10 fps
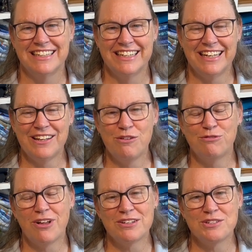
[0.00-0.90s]
Hello
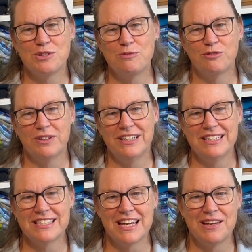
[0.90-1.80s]
FlossTube
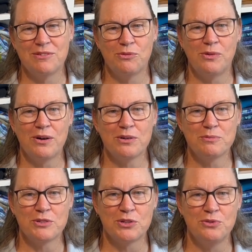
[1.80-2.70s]
friends, and
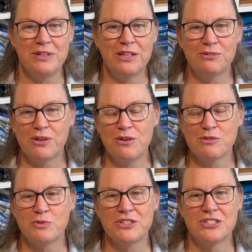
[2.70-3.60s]
welcome to Needle
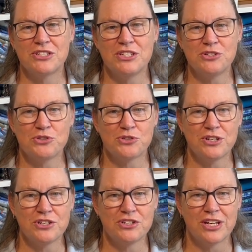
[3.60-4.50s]
Notes with Stitcher
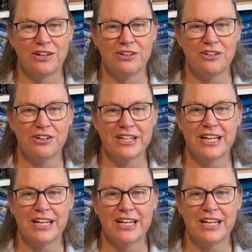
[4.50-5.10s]
Trish and her nerdy